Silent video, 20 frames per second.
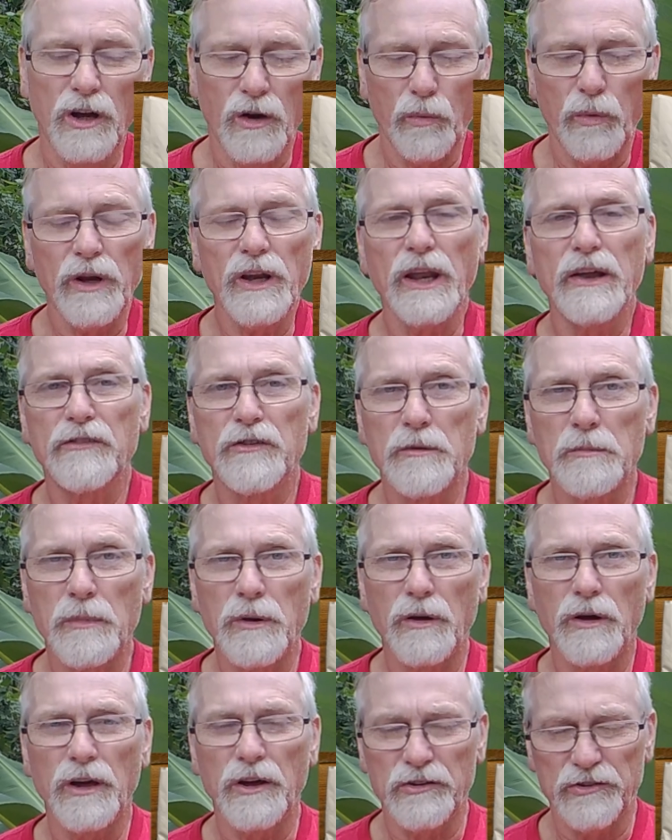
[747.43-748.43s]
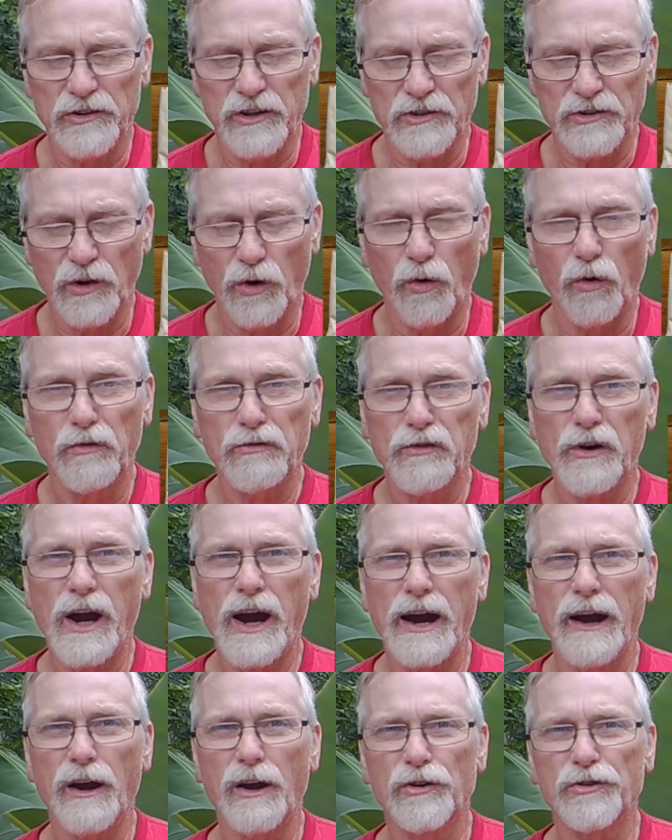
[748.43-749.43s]
We leave them as, as whole
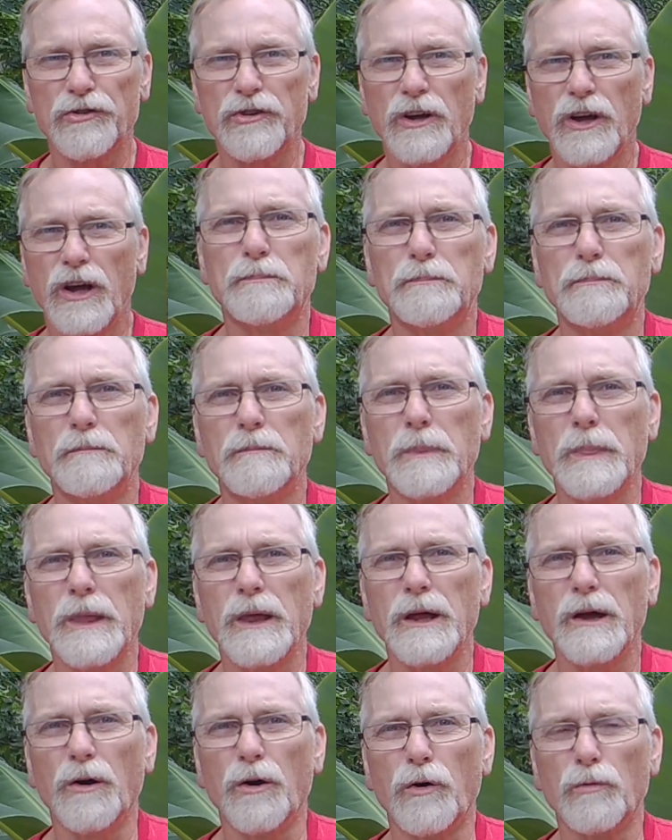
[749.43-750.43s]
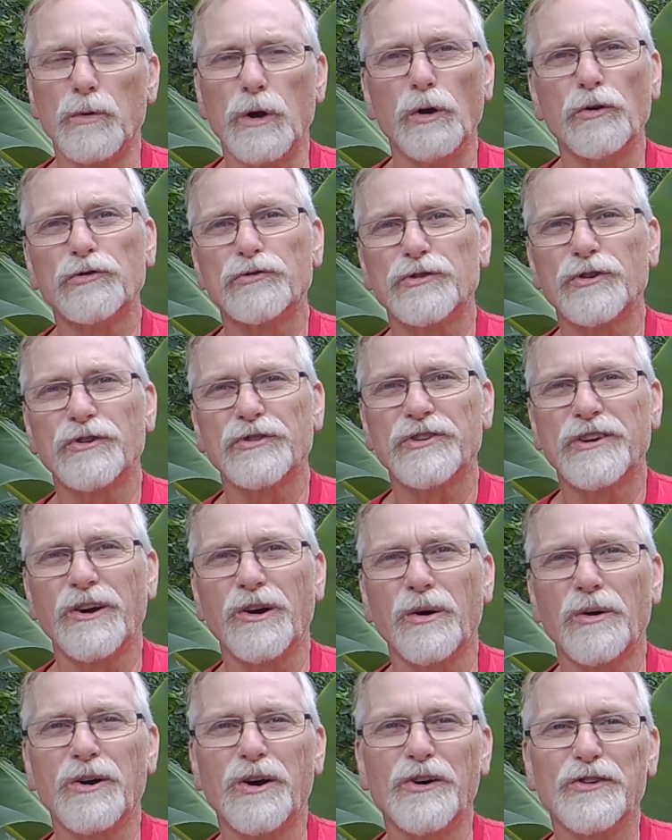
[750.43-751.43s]
fryers or roasters.
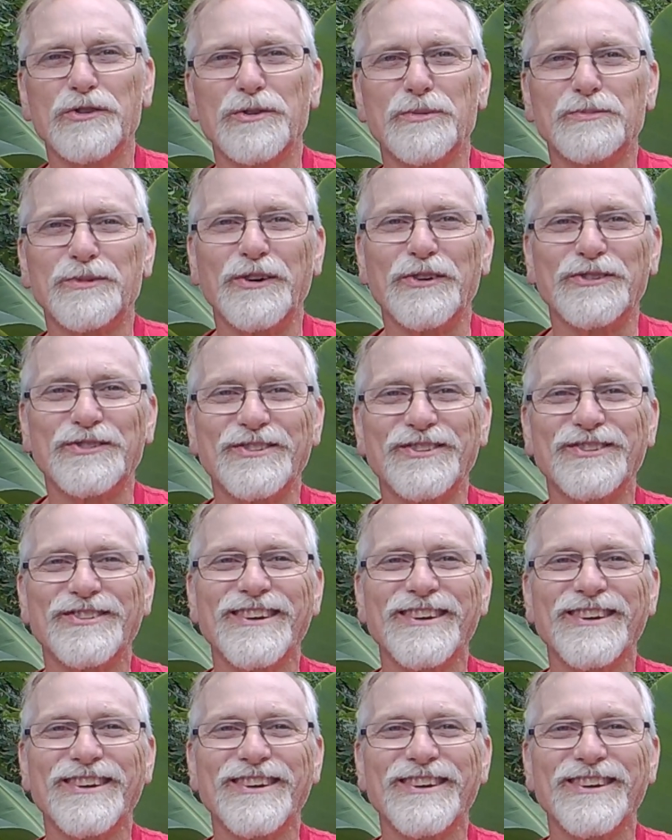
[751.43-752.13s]
Carol calls them roasters.